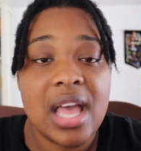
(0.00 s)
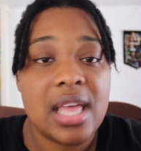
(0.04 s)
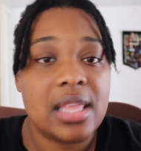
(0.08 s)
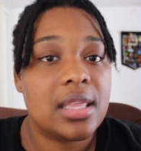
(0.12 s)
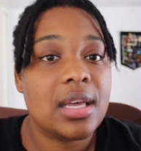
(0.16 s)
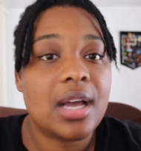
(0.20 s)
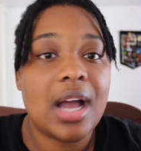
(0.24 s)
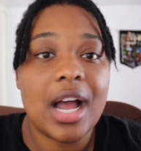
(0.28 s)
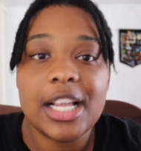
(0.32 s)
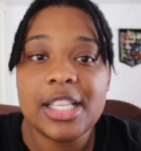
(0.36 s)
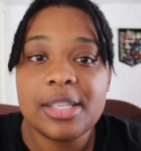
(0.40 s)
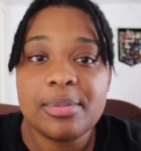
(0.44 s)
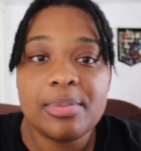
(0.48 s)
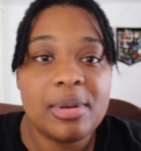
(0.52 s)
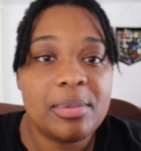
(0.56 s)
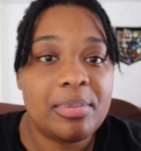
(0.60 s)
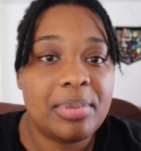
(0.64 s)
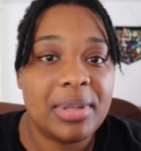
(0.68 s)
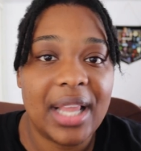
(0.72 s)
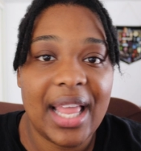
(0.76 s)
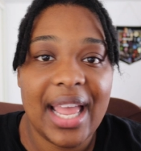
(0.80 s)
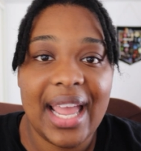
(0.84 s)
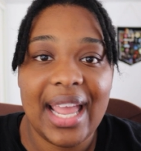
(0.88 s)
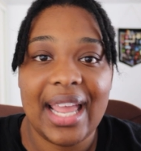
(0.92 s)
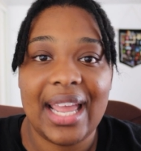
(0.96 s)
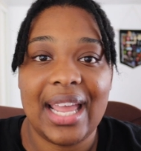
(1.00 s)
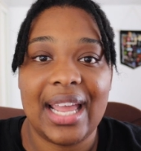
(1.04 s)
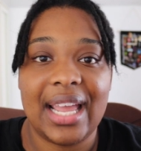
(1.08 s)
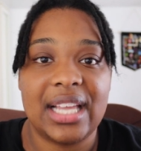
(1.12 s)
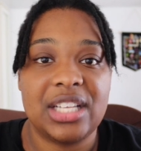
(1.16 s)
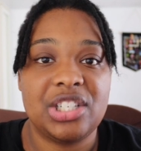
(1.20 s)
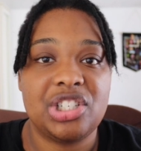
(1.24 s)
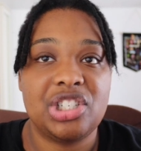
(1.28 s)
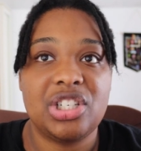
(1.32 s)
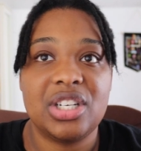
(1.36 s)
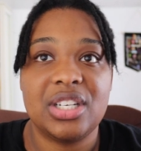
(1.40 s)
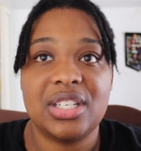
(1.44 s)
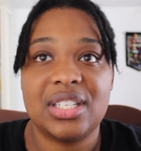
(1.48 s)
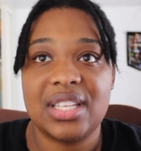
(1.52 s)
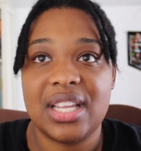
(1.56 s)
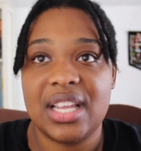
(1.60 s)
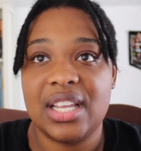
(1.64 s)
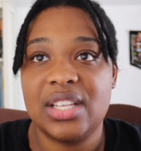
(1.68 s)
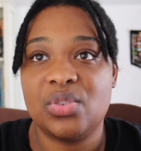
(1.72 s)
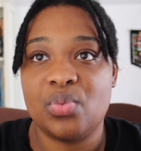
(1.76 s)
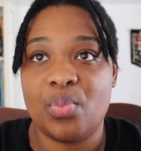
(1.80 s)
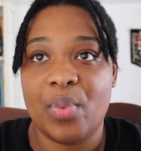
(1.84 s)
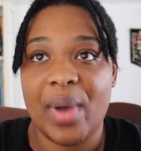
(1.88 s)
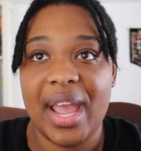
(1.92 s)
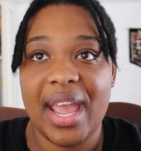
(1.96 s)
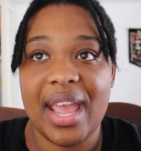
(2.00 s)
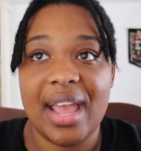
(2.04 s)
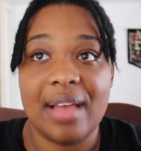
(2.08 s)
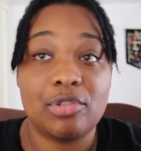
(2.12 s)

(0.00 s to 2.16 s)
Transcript: The gospel play is just his way